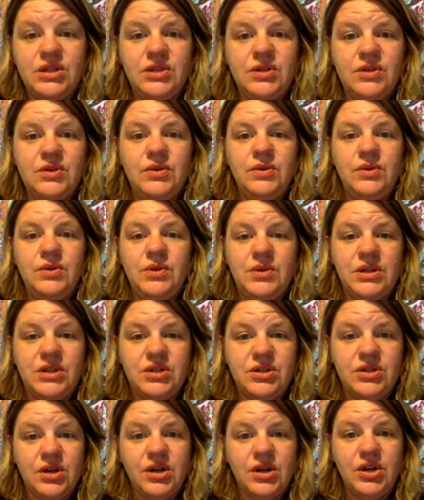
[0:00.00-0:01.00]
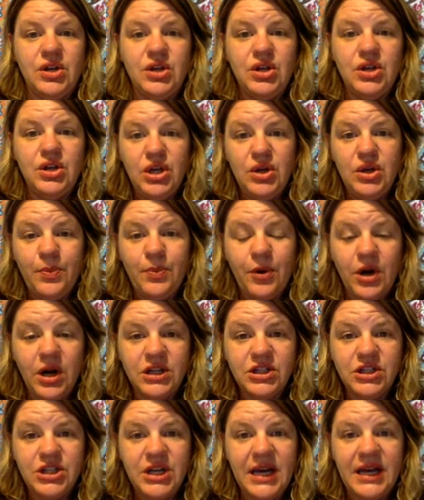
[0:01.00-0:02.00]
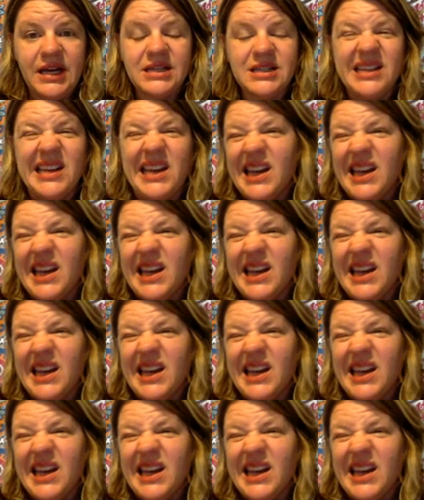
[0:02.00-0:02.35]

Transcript: to, you can start a new project.